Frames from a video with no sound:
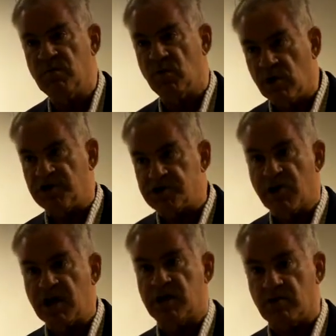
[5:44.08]
real
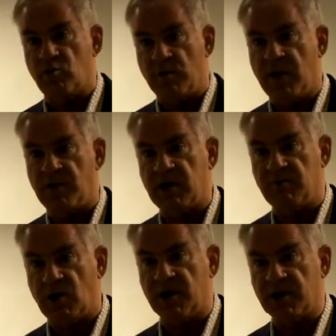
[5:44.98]
strength of the Republican
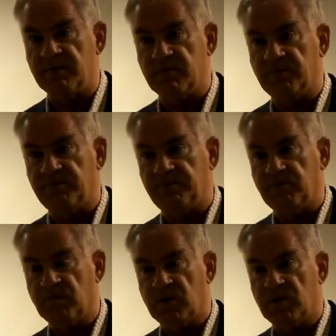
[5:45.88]
Party.
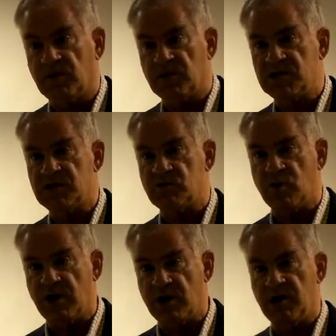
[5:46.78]
This is
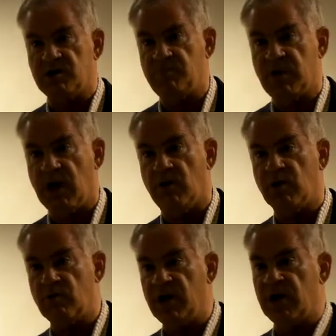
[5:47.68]
where its
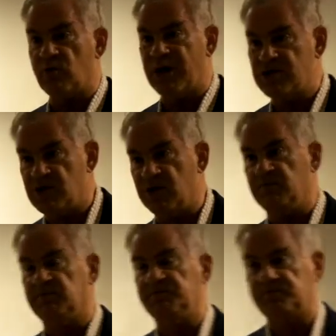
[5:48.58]
power really rested.
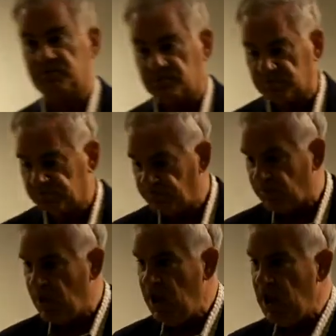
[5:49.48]

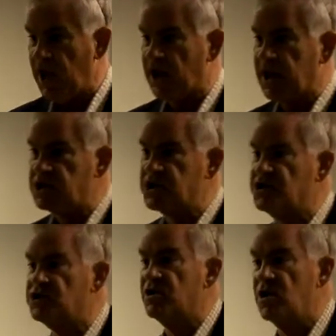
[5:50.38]
And I guess
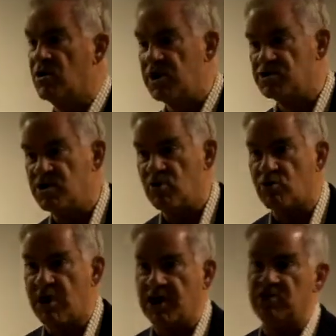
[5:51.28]
it's no
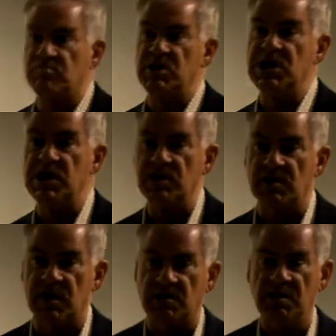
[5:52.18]
credit to me
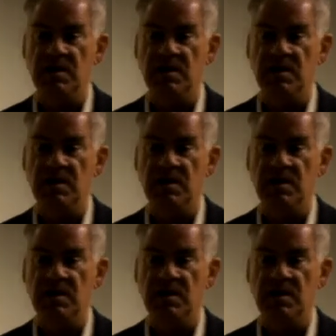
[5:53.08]
that